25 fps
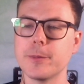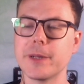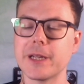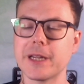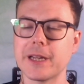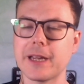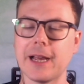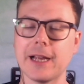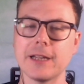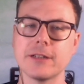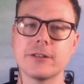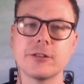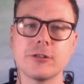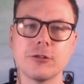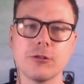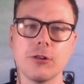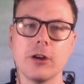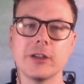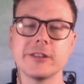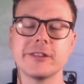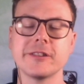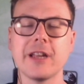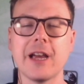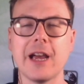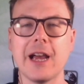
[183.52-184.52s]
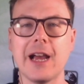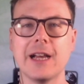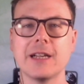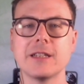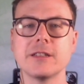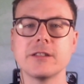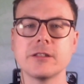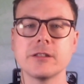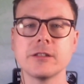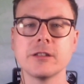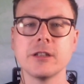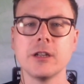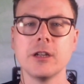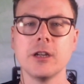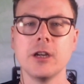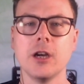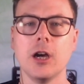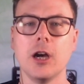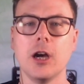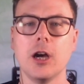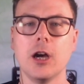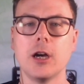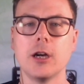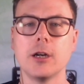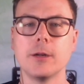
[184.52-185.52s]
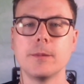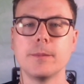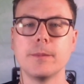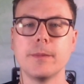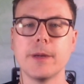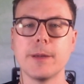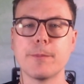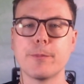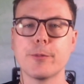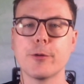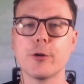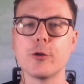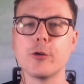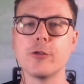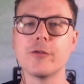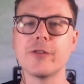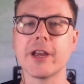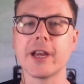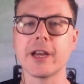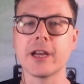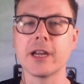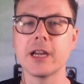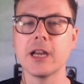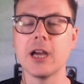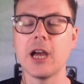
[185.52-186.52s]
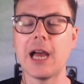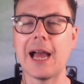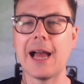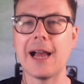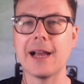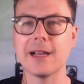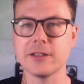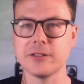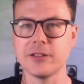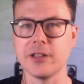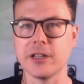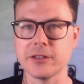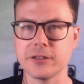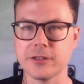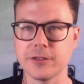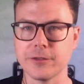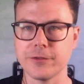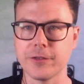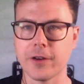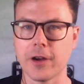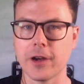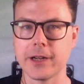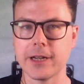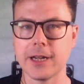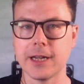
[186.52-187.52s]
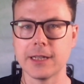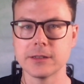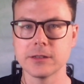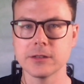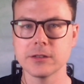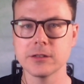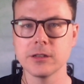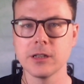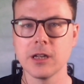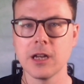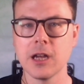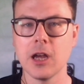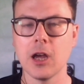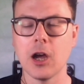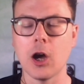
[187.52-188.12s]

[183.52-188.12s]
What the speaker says: being categorized as improving access to finance,